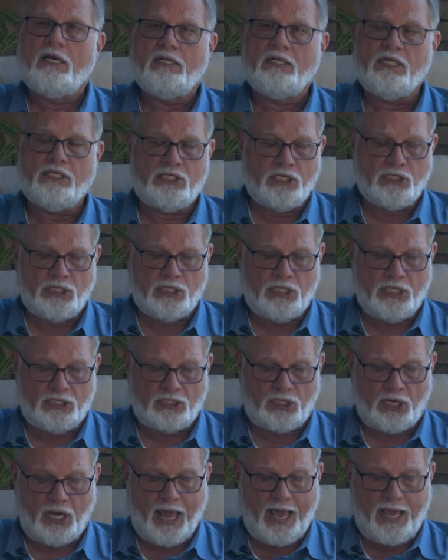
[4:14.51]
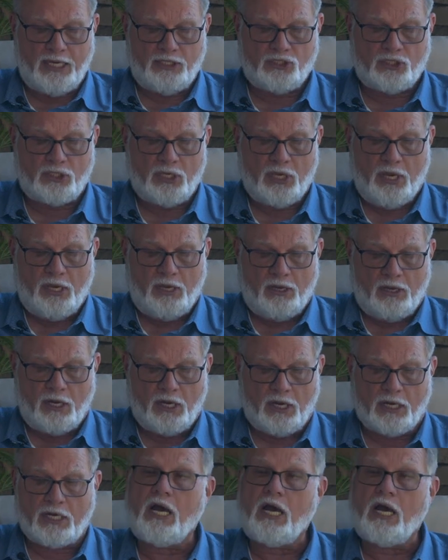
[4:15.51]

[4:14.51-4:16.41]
Listen to these last uh,